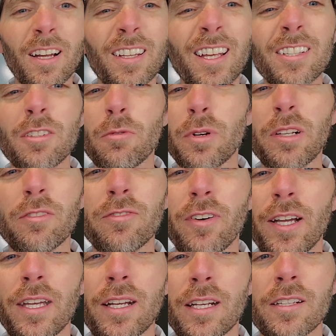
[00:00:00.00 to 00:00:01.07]
And that's a real
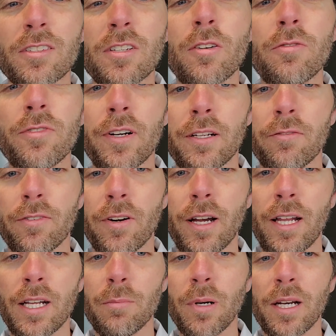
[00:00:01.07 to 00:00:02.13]
fight, and it's no fun for
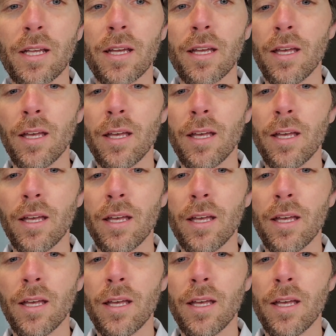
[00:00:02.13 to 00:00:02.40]
anybody.